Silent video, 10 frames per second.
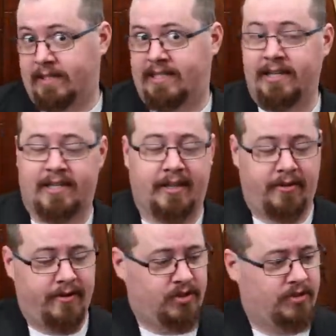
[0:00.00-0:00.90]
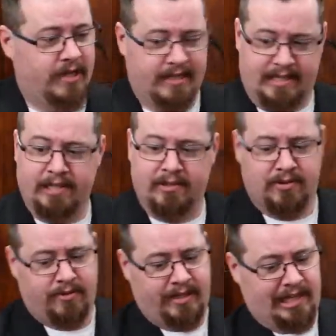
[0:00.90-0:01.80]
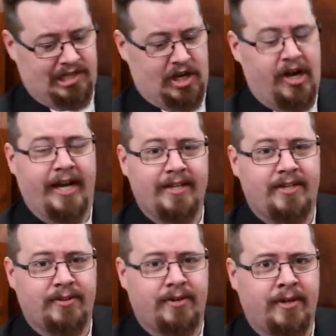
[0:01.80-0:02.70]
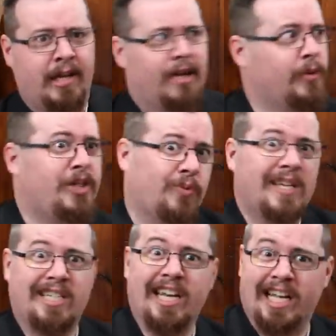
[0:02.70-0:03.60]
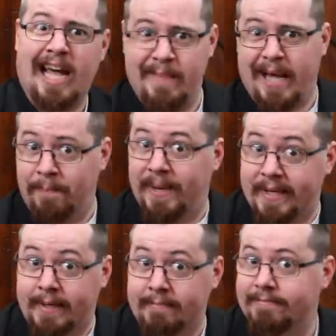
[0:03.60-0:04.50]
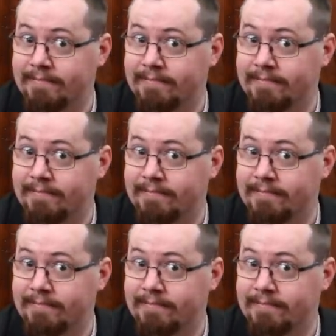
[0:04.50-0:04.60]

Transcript: Seriously though, a steel sword against an iron sword, which one's gonna come out better?